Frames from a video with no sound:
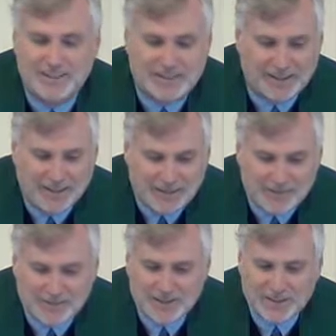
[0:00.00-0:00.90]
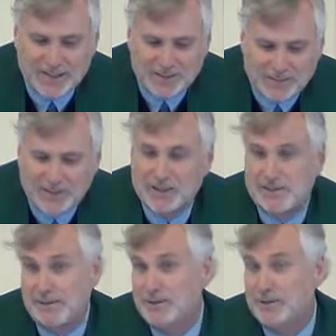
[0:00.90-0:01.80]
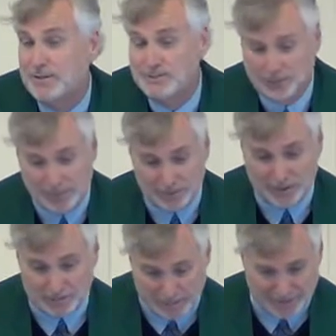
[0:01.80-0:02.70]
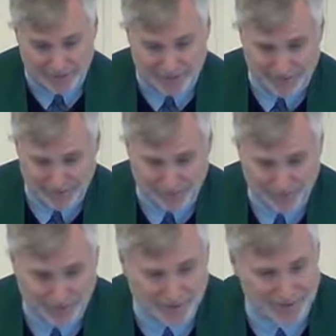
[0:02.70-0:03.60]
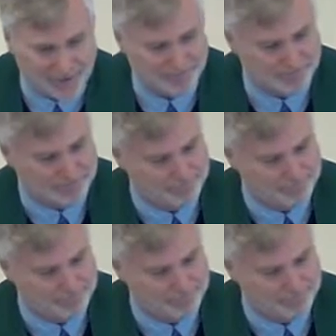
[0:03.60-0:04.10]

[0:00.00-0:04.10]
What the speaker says: to come to FSU to complete my PhD in religion.